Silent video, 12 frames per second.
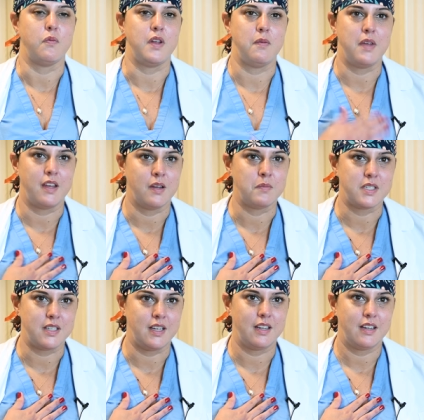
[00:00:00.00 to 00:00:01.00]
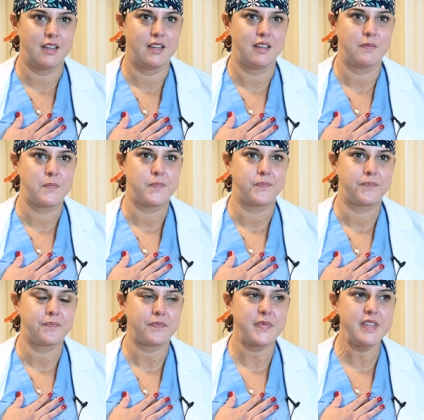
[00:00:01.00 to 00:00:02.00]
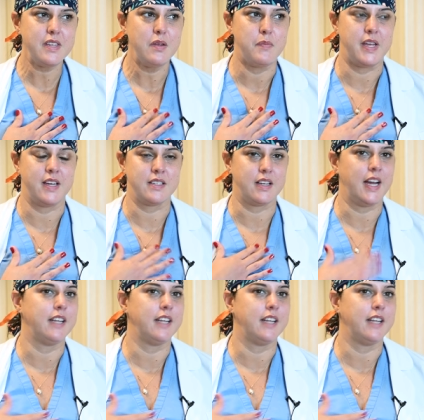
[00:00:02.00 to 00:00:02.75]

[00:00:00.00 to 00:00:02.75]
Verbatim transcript: we become sick because